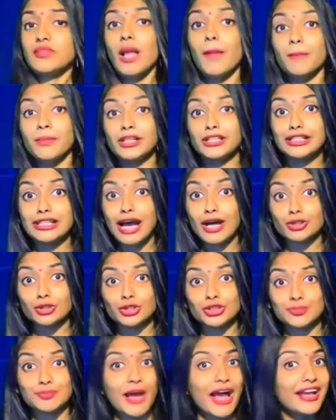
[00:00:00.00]
But now
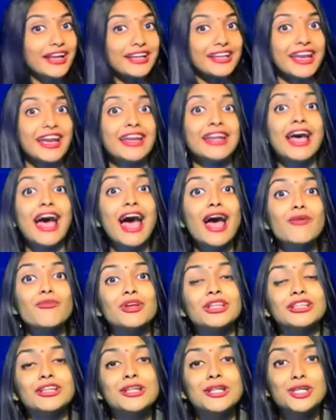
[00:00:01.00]
she's back again and
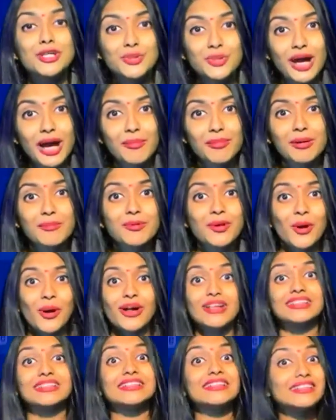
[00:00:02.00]
with her new album
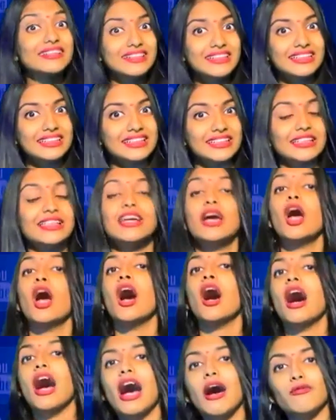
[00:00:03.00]
called 30,
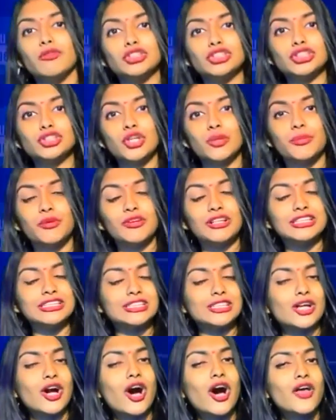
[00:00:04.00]
which is going to be
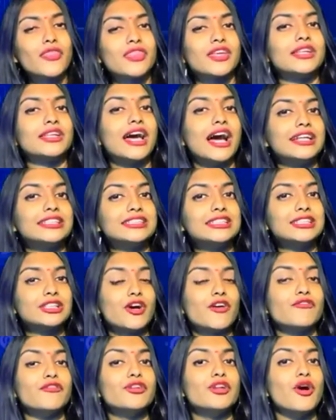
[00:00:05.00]
releasing on the 19th
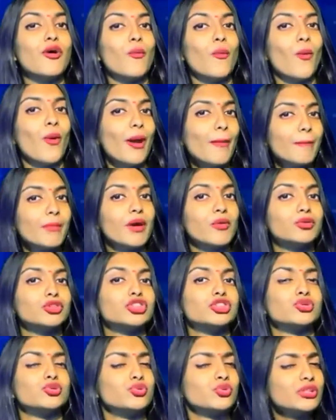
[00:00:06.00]
of November, which
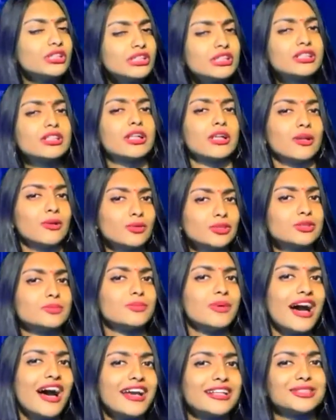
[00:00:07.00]
is real close
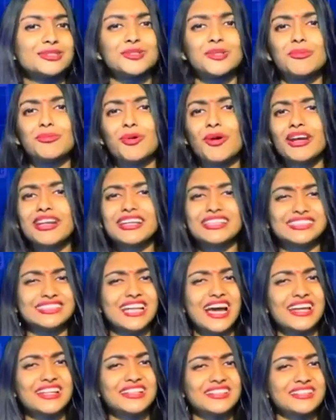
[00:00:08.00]
by. So I'm quite
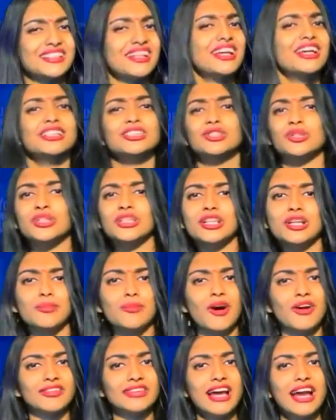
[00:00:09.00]
excited to hear
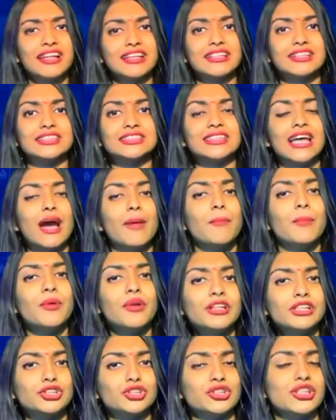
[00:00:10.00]
about that because I'm
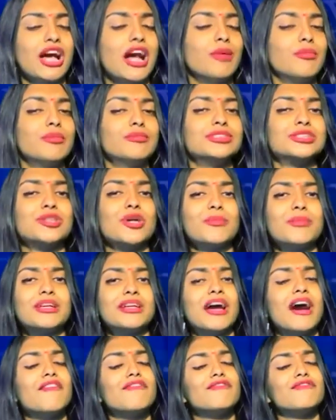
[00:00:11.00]
pretty sure the album is going to be
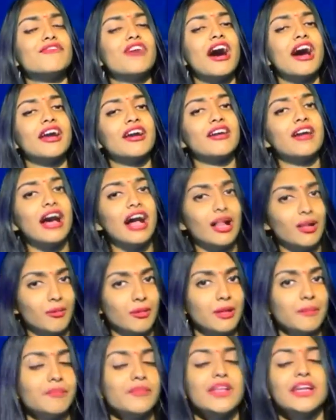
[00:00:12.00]
a fire
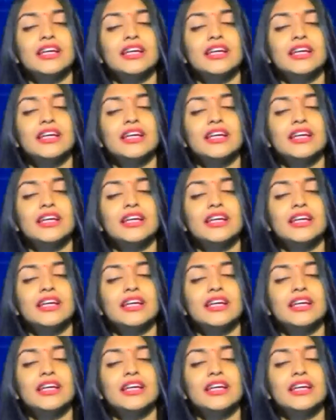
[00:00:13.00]
album.